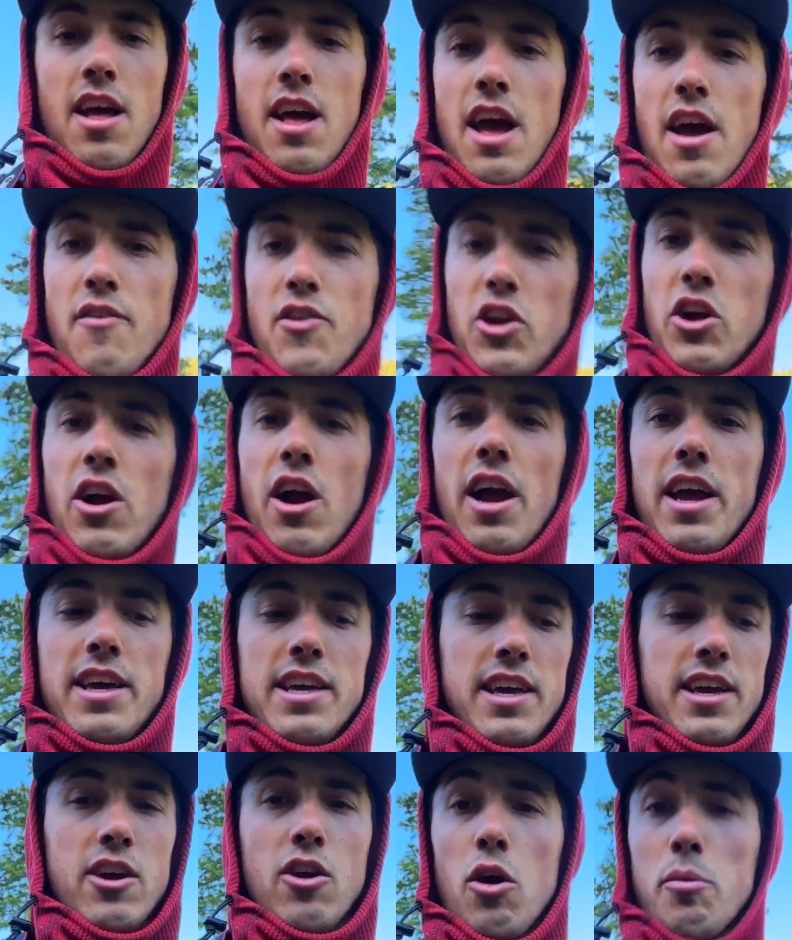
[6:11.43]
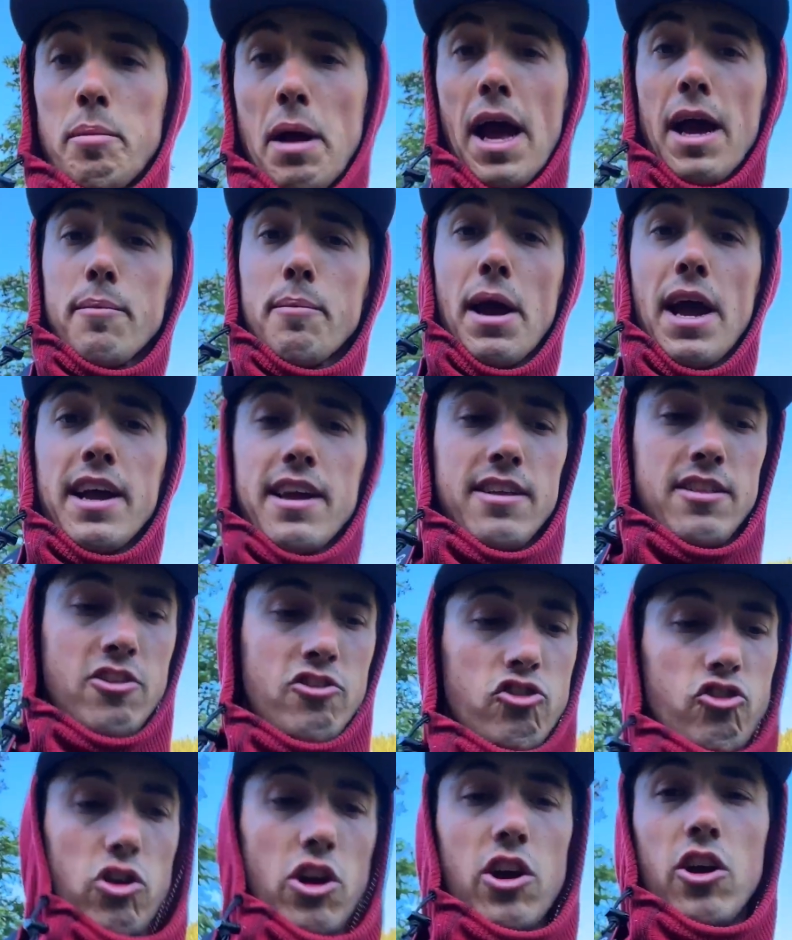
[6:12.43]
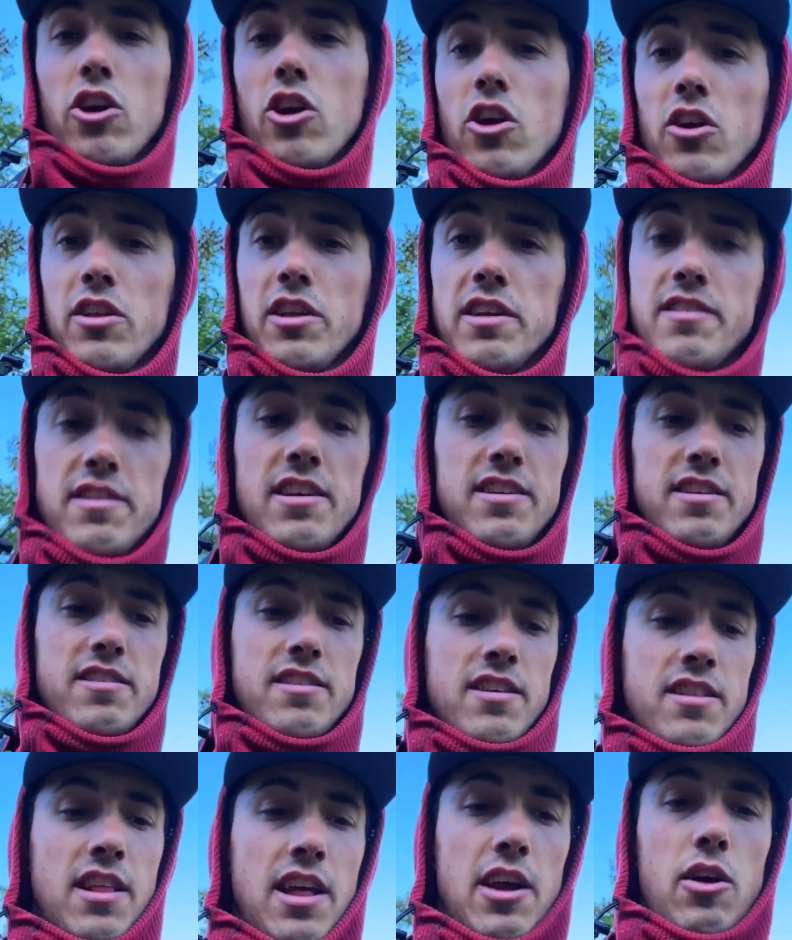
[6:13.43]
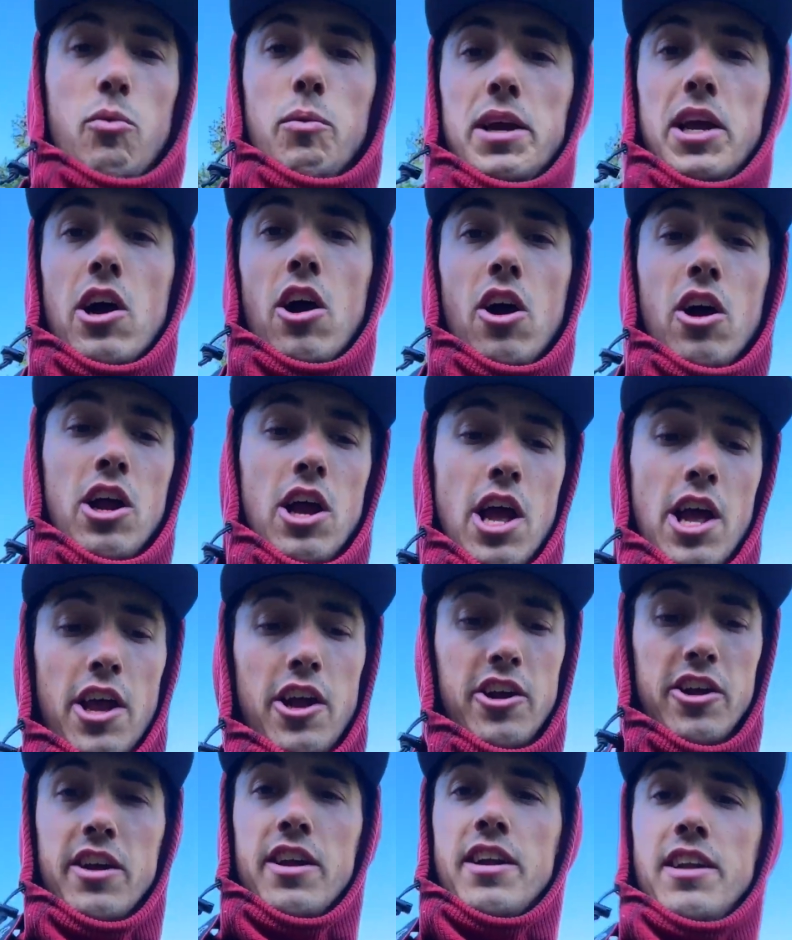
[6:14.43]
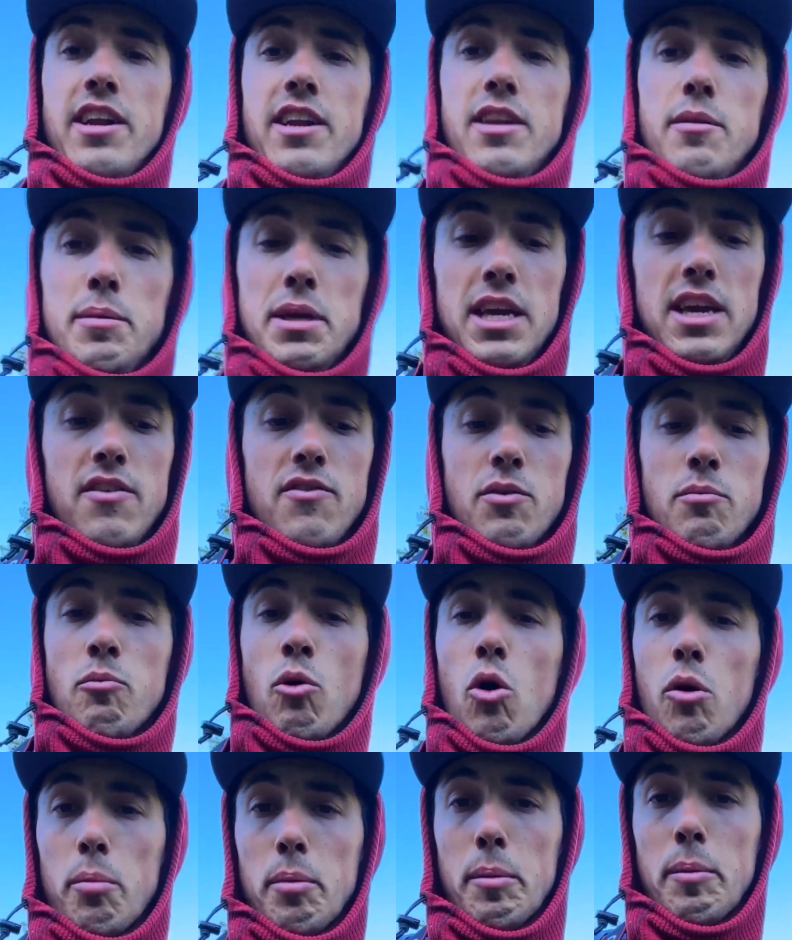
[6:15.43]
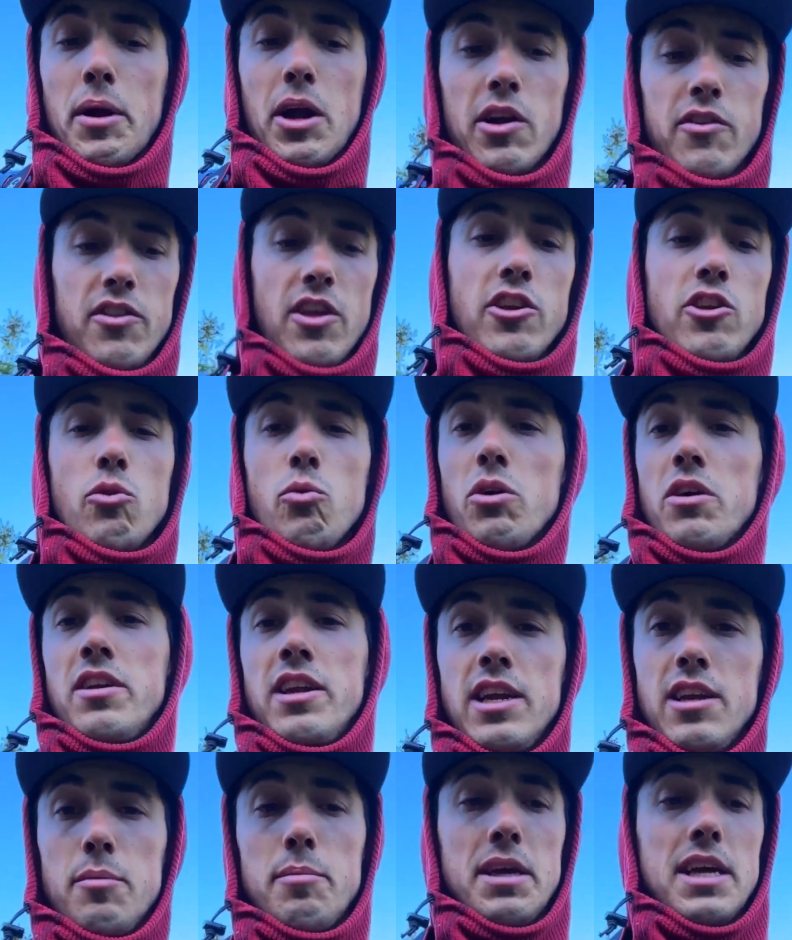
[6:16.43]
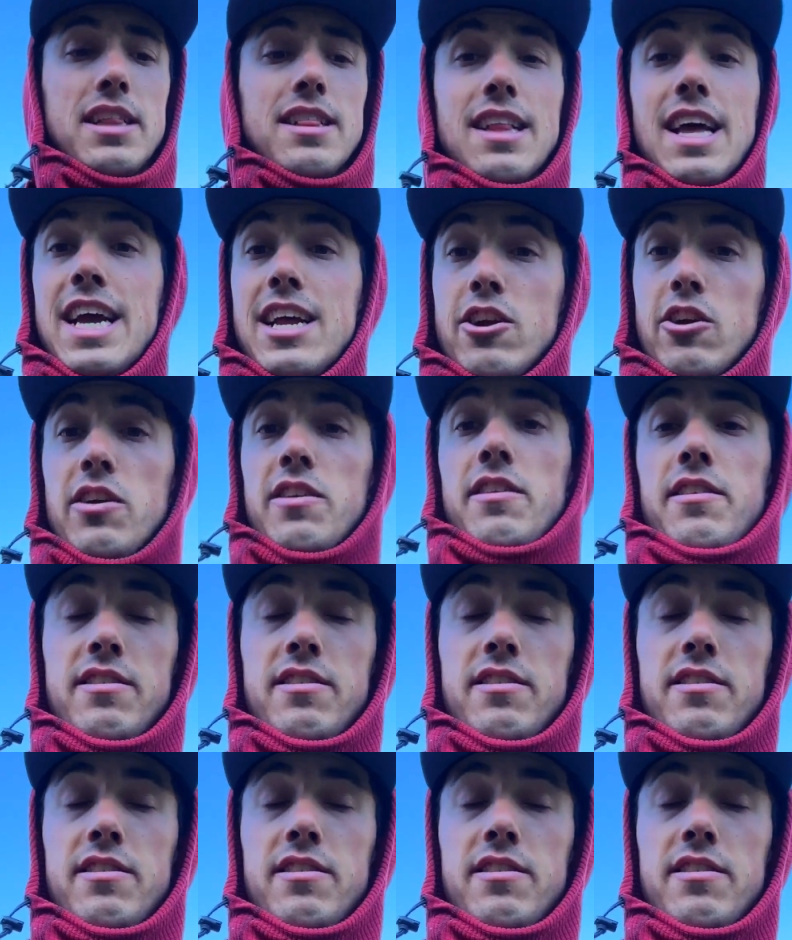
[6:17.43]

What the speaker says: If you're hiking or backpacking this trail early season like we are, you're going to need to be even more prepared than you would need to be later in the